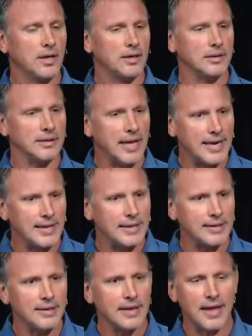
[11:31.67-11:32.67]
uh,
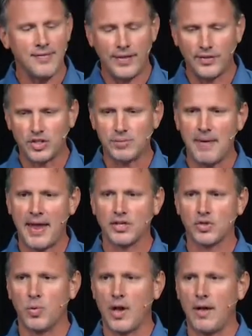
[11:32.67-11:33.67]
lady and then this man
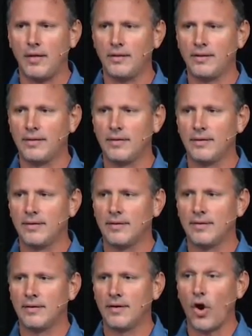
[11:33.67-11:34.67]
as well
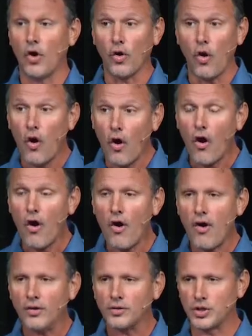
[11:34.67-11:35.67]
are
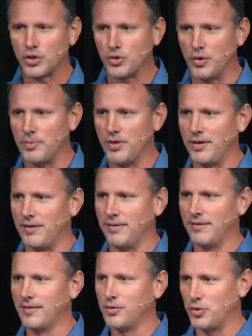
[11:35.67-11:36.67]
all distributed
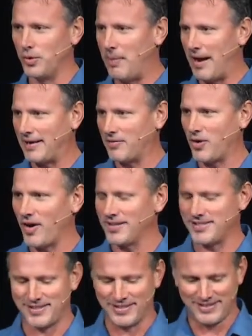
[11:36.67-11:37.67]
through the body of
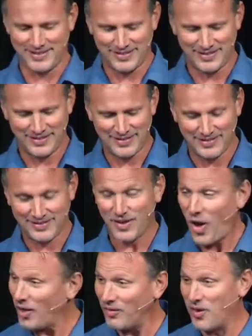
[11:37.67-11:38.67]
Christ.
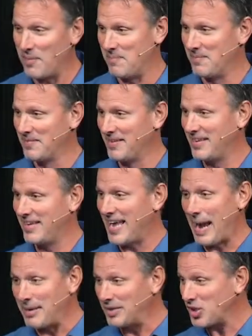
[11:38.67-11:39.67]
All of them.
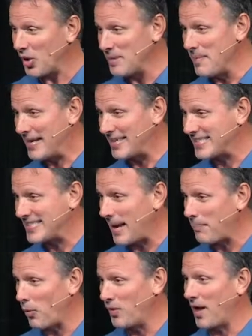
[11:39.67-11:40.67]
I mean, it's hard to make a
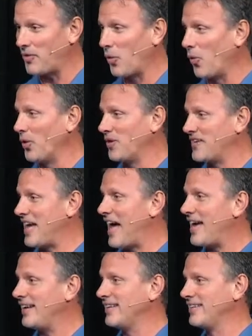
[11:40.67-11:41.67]
disciple without the Word of
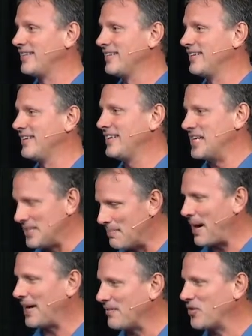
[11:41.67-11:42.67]
God and the
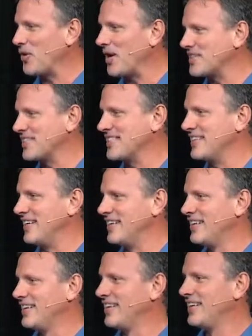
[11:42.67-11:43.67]
body of Christ, isn't it?
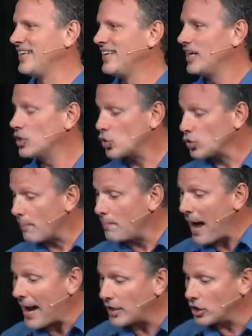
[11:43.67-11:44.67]
And so the
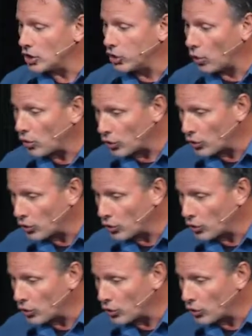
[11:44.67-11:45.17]
body, local